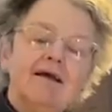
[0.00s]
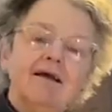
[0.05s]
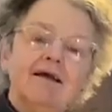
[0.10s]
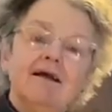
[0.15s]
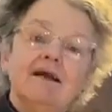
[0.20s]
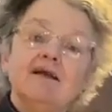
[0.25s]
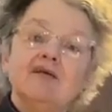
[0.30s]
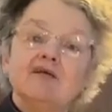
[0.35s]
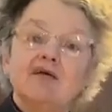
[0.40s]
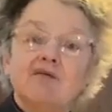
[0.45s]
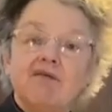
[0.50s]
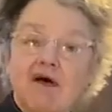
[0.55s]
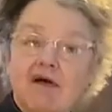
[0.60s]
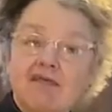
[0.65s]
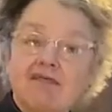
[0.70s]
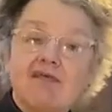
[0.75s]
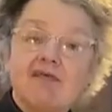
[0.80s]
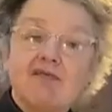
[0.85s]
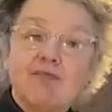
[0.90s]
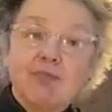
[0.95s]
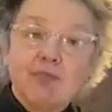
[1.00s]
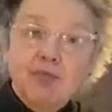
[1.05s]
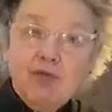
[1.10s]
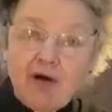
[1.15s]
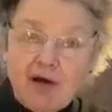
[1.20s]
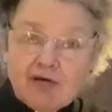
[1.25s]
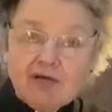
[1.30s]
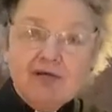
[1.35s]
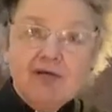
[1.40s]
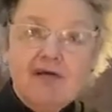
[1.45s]
Each of us is
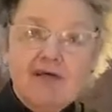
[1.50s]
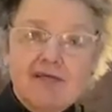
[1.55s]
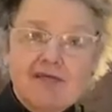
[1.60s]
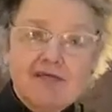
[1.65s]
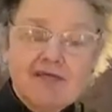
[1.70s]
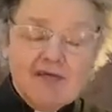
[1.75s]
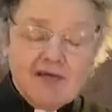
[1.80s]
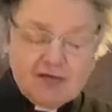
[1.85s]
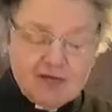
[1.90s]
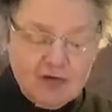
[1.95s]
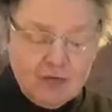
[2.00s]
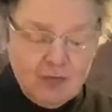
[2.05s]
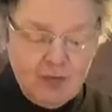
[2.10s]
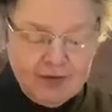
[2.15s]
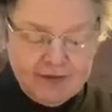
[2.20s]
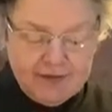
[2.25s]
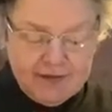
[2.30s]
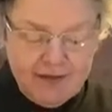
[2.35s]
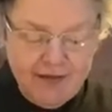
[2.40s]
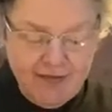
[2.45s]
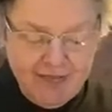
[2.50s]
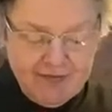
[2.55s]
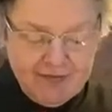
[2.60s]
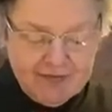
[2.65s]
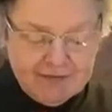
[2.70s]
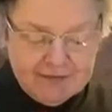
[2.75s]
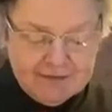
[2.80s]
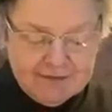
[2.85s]
precious to one another.